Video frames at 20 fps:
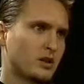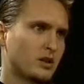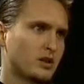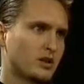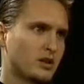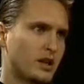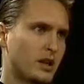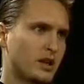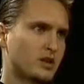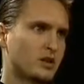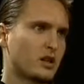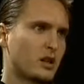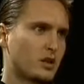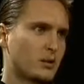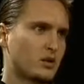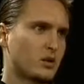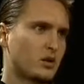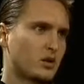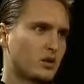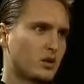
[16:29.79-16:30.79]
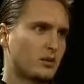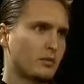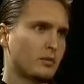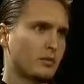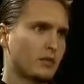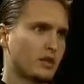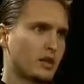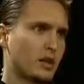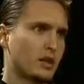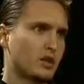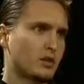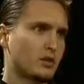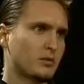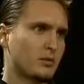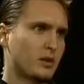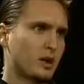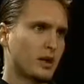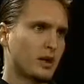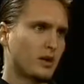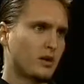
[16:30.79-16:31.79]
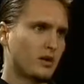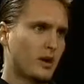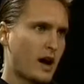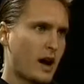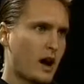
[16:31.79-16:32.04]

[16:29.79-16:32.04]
basically state, set up its own implementation plan